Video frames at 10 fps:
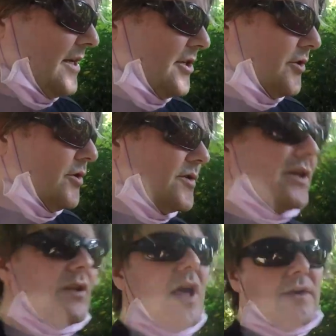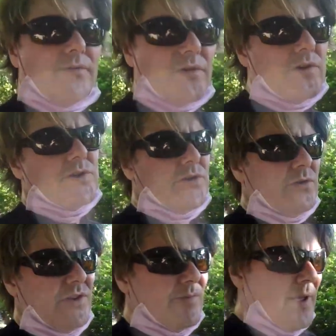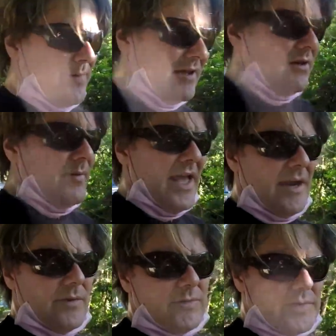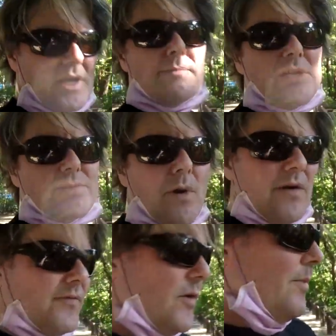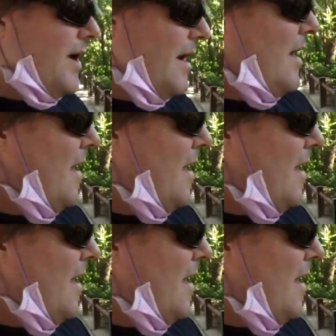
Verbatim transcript: is you'll use it a lot at first, so you might be, oh man, I wish it was like my smartphone. But